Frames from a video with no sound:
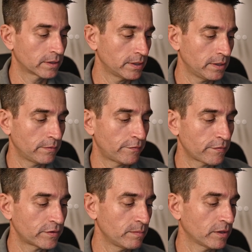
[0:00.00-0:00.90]
The
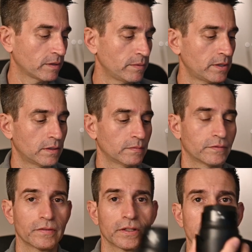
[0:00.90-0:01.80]
50 millimeter, if
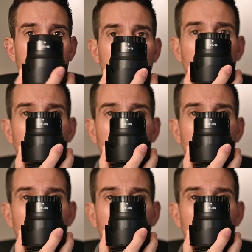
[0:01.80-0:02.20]
you can see it here